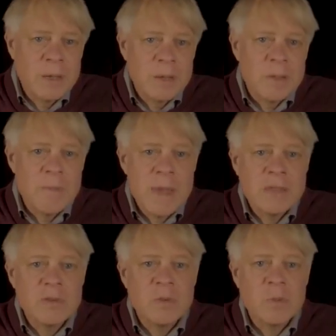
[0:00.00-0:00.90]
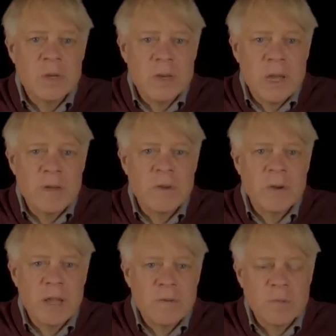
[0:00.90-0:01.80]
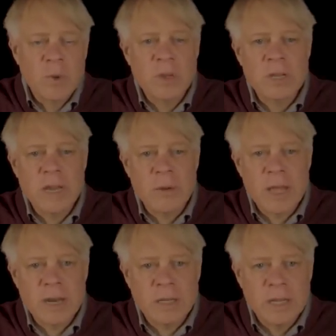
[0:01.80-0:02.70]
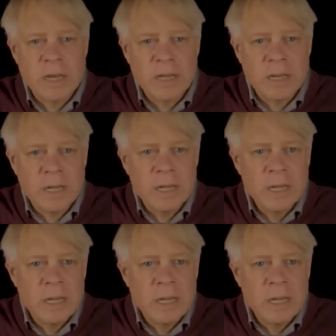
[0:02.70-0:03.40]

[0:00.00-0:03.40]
The mason would never have worked it out analytically.